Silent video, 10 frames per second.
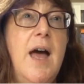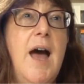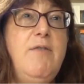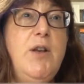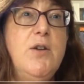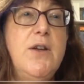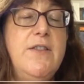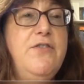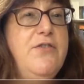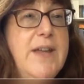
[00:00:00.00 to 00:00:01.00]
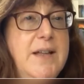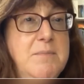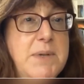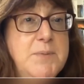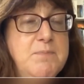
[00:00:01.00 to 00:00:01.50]
Have a look at the
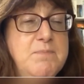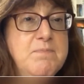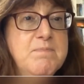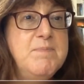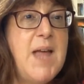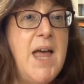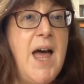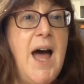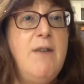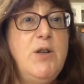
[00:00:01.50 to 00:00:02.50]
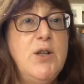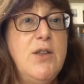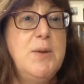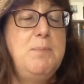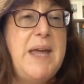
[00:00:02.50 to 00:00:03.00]
film, have a look
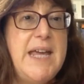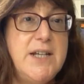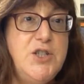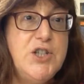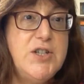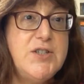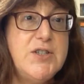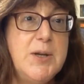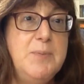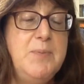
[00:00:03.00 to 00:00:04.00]
at the pictures.